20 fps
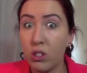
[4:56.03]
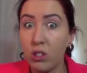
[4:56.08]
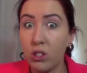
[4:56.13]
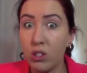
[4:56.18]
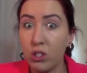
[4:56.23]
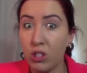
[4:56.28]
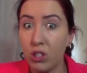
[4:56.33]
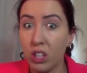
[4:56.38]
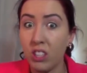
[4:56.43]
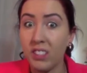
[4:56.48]

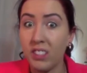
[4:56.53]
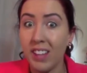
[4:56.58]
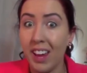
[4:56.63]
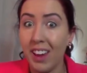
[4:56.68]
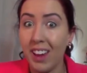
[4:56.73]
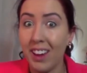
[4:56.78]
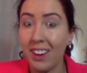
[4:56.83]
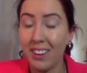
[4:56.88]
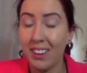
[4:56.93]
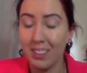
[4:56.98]
Just saying.
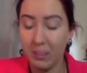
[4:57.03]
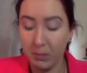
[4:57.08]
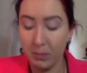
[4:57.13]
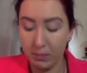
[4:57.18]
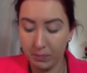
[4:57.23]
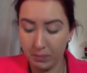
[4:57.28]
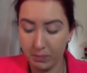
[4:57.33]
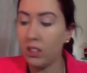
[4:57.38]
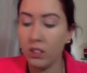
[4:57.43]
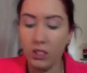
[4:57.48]

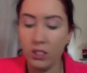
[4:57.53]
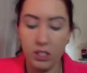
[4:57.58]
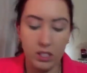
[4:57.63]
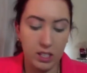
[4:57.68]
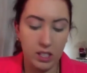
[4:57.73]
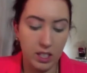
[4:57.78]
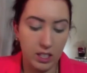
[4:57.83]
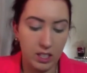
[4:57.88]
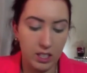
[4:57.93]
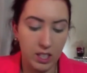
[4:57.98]

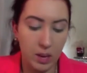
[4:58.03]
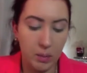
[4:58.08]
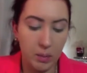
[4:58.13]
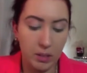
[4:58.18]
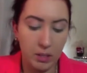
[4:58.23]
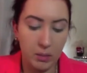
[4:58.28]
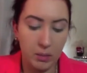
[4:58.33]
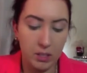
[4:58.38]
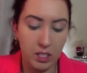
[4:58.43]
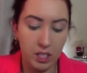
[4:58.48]
Using the same brush,
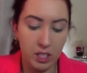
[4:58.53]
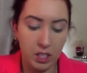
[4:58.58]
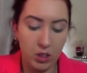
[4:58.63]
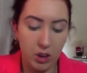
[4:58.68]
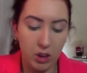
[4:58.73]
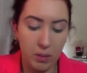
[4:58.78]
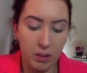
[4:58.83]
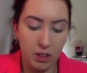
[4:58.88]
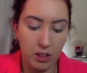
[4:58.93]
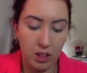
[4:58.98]
I'm just going to
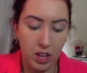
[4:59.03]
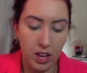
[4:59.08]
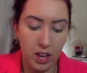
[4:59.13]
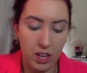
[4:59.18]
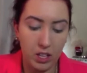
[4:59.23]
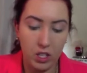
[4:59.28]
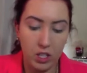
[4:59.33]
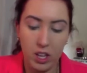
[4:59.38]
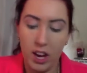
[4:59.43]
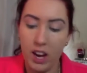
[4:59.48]
grab the lighter
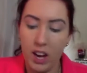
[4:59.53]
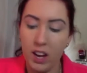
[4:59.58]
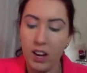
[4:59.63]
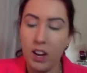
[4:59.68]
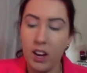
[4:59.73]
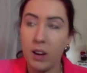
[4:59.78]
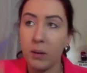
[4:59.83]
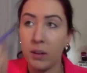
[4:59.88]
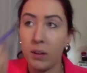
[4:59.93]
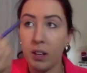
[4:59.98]
shade
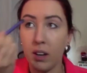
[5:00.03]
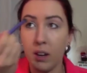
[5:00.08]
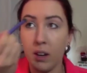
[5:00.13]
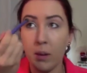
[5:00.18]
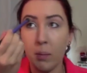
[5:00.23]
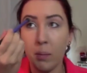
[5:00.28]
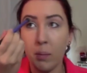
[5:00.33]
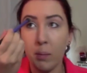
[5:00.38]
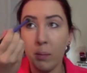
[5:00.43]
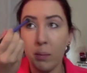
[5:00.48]
and I'm going to
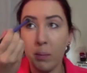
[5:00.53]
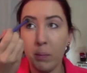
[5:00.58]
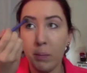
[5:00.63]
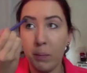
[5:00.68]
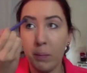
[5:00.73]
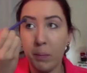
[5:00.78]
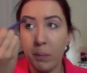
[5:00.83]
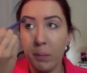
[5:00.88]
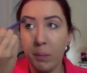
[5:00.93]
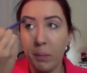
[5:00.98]

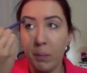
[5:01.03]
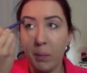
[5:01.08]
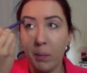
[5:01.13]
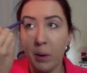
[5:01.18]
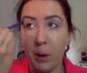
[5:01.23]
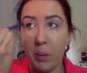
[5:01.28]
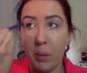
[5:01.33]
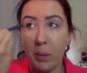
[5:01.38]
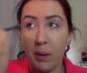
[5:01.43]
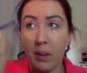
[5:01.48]

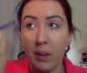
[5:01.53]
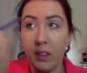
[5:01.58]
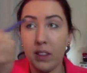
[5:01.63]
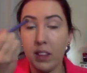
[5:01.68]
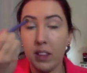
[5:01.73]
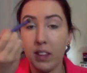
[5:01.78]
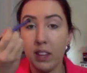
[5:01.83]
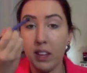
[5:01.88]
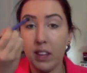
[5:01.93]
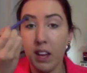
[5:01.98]
pop it
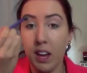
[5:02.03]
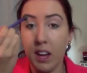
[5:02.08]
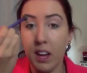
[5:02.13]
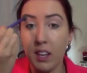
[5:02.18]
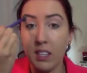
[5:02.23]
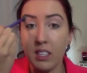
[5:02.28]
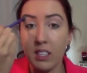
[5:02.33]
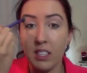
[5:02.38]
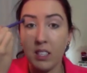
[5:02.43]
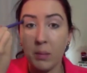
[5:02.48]
there
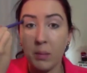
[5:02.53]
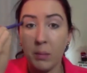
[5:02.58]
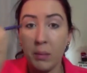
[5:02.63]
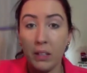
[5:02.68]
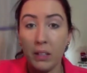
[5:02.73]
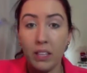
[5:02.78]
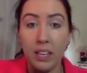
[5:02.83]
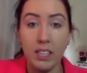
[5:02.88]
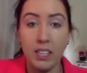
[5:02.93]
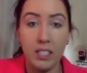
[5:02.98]
just to
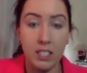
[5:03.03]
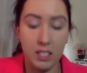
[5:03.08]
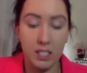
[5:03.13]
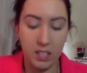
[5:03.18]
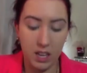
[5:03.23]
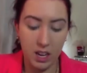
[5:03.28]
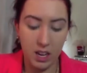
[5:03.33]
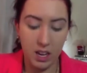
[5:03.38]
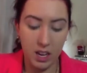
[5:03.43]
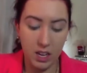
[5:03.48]
blend
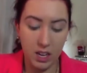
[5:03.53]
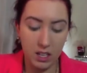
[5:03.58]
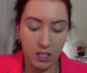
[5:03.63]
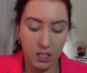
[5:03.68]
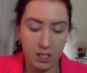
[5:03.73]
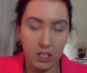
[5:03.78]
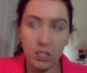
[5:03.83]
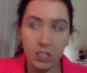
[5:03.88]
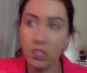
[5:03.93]
it.